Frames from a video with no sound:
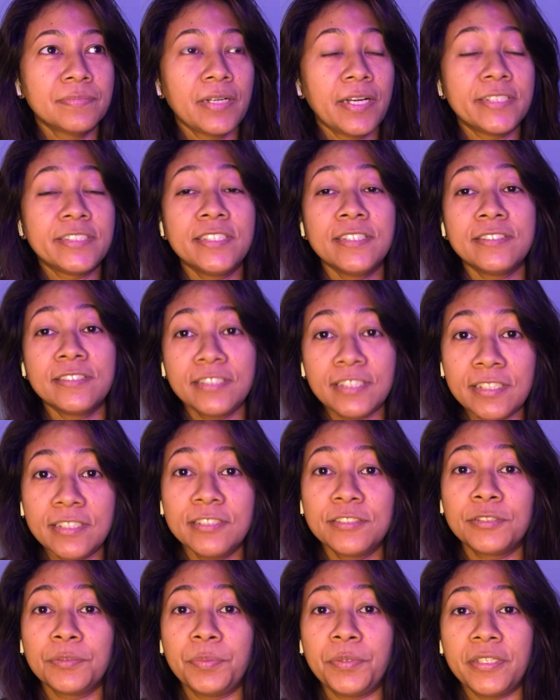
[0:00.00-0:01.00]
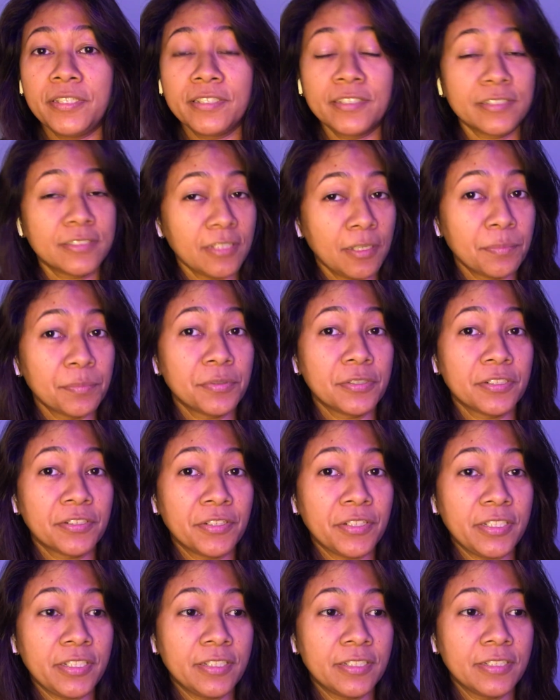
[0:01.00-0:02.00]
I just needed to be an
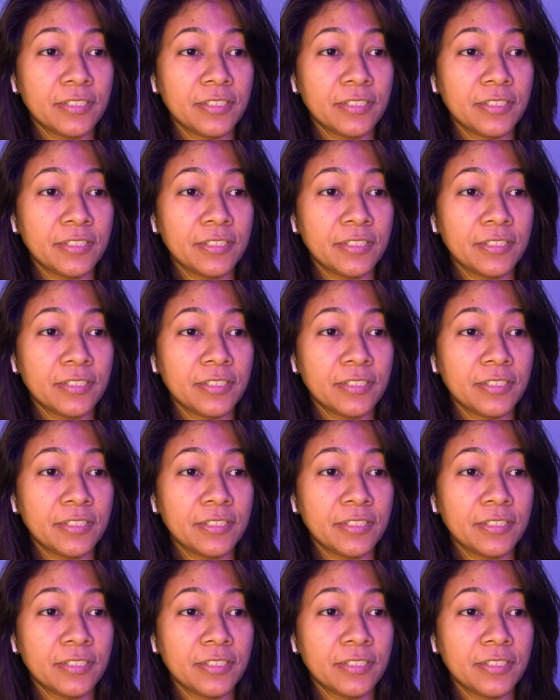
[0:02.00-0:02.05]
exemplary